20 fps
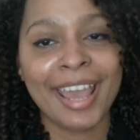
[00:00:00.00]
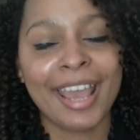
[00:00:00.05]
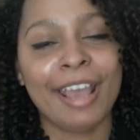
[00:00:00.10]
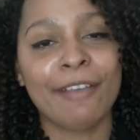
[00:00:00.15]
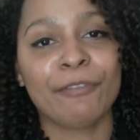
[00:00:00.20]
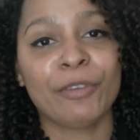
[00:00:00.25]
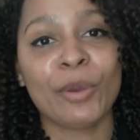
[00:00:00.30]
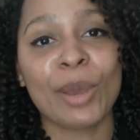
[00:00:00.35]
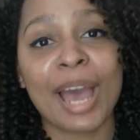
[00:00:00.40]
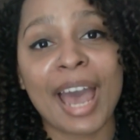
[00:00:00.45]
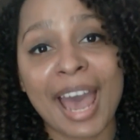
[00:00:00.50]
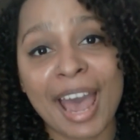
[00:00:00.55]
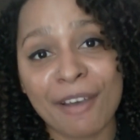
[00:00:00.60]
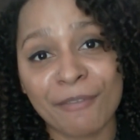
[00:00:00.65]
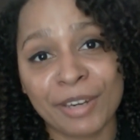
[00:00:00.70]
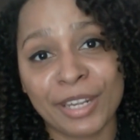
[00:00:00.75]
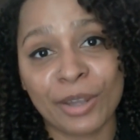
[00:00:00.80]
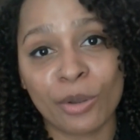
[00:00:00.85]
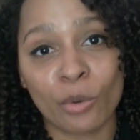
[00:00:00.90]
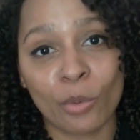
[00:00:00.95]
If you
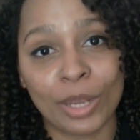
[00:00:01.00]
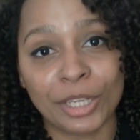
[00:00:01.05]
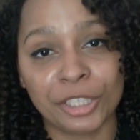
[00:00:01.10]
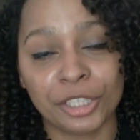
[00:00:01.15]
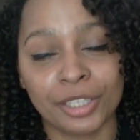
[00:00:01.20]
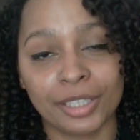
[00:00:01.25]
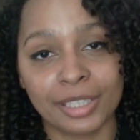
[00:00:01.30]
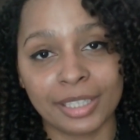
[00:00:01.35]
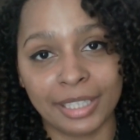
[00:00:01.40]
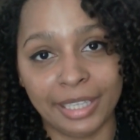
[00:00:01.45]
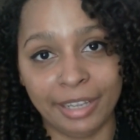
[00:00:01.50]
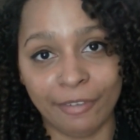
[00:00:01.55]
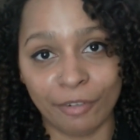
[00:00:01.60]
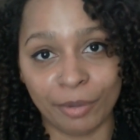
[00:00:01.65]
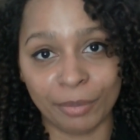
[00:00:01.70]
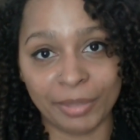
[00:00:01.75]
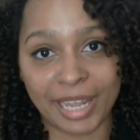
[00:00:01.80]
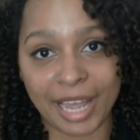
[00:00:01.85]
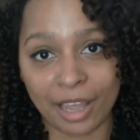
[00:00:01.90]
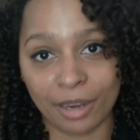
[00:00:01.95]
have any questions, leave
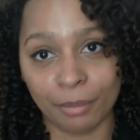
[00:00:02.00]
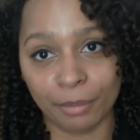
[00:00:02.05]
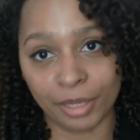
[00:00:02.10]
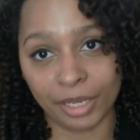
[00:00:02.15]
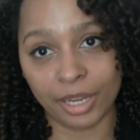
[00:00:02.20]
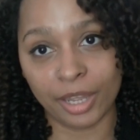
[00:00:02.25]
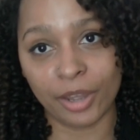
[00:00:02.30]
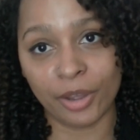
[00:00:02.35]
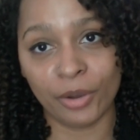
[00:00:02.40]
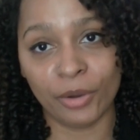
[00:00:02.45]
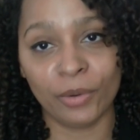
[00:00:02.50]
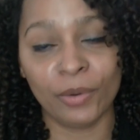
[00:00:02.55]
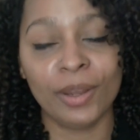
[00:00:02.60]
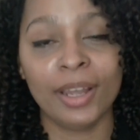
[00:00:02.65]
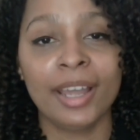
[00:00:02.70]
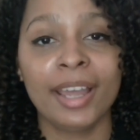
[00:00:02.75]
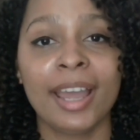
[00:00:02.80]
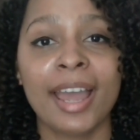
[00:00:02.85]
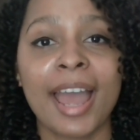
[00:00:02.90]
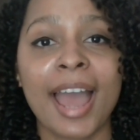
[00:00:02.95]
them down below.